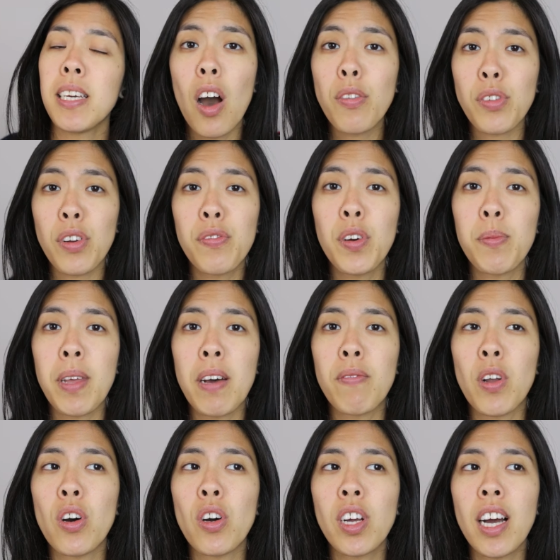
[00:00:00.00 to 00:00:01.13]
after I filmed that
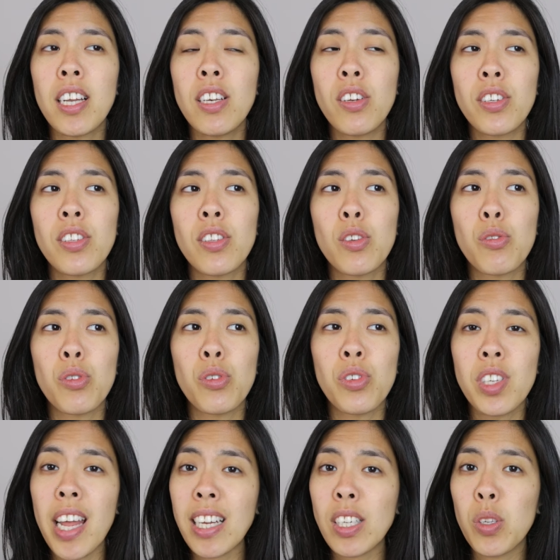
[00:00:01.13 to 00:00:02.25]
vlog, I looked in the drawers
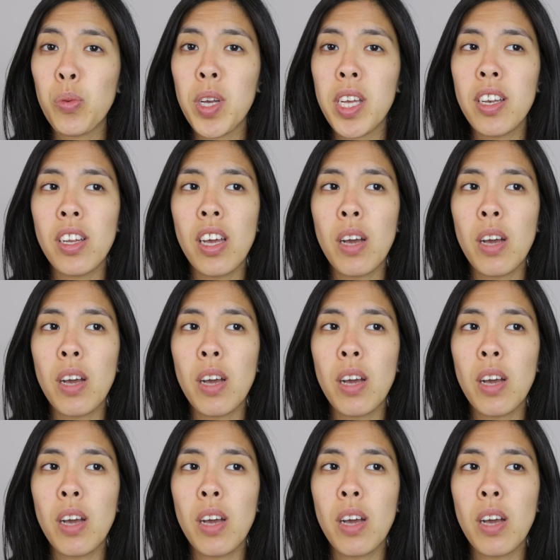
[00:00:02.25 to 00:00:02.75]
next to it